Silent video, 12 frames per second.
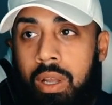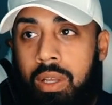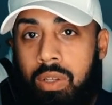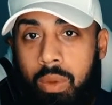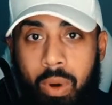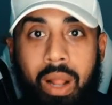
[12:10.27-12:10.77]

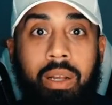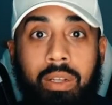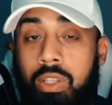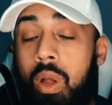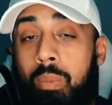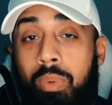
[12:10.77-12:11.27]
So they're probably going
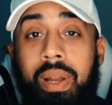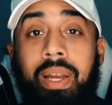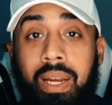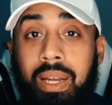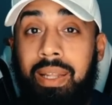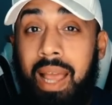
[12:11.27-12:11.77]
to start
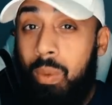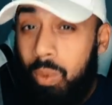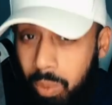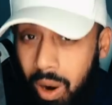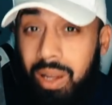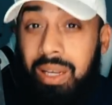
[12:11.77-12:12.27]
breaking it down. We're
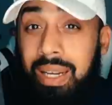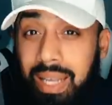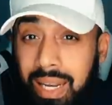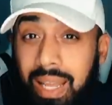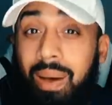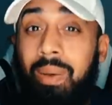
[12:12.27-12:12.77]
probably going
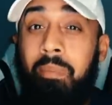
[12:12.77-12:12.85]
to get a